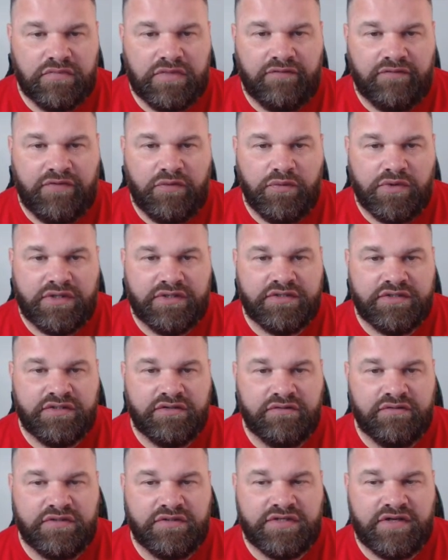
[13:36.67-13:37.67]
I think we can
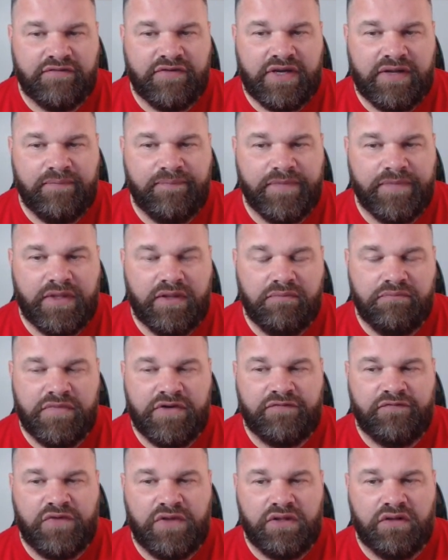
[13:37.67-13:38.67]
say that.
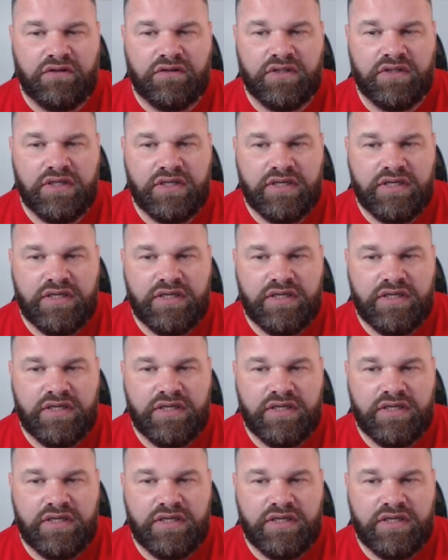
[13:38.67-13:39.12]
Midfield,